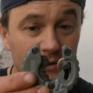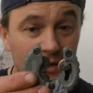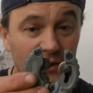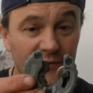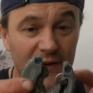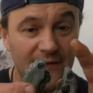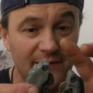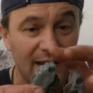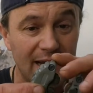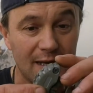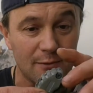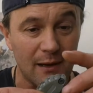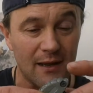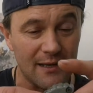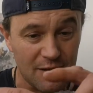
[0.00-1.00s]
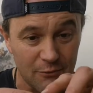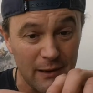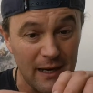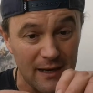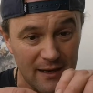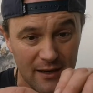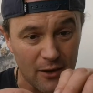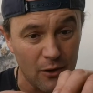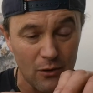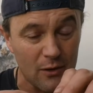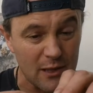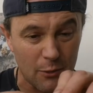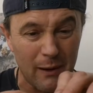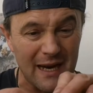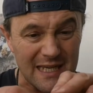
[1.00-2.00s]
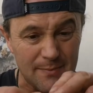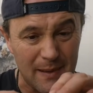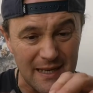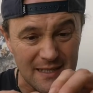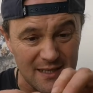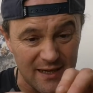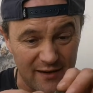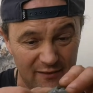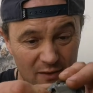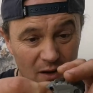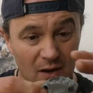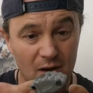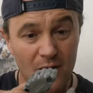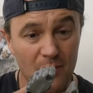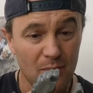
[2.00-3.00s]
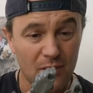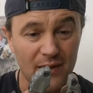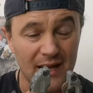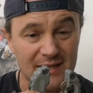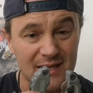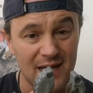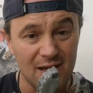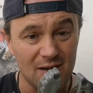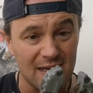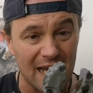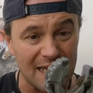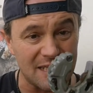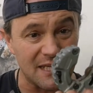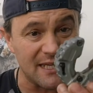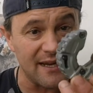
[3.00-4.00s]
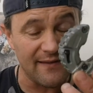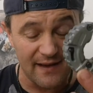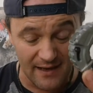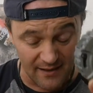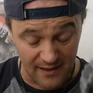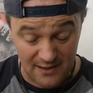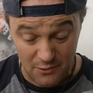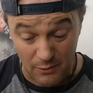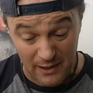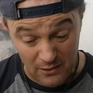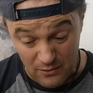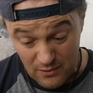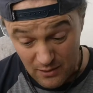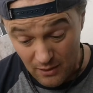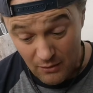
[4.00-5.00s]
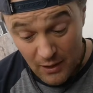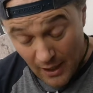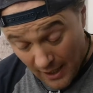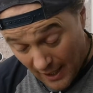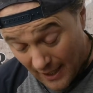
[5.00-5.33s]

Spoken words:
It'll do 15 as well. It's really cool. It's quite expensive. But that's a little gadgety thing. That's quite good though.